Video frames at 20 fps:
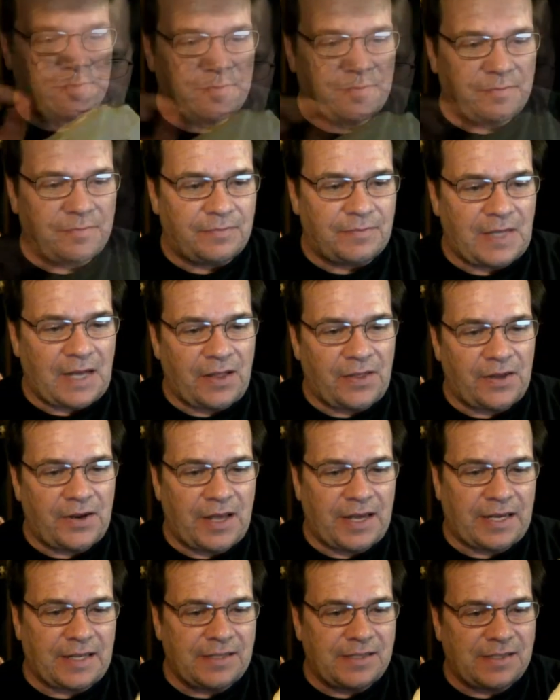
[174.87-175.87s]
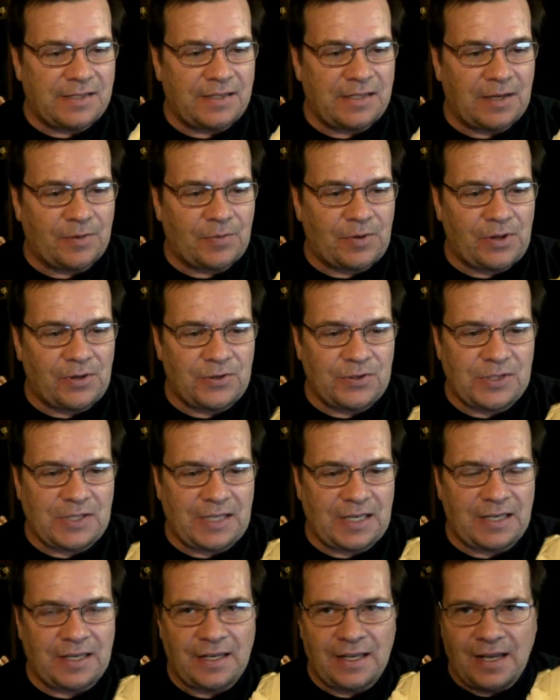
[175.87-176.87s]
Now that I can see up close again,
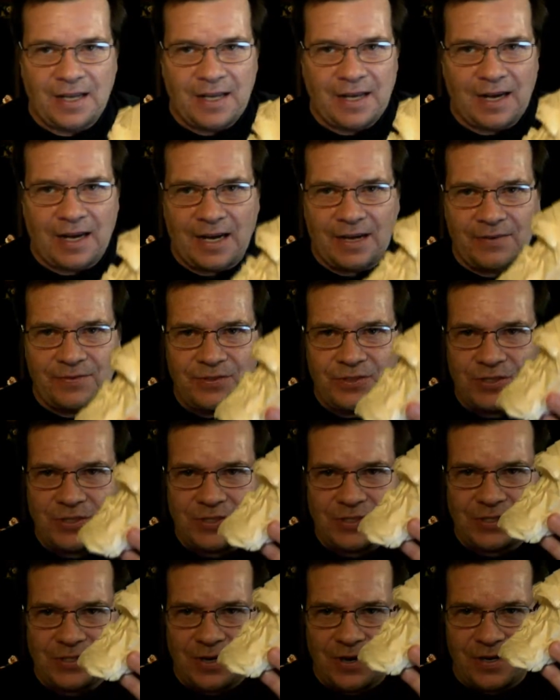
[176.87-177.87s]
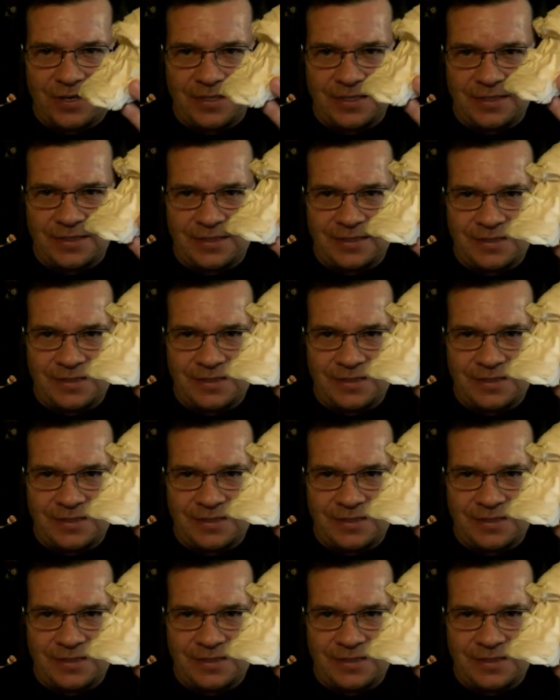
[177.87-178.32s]
I've just started it.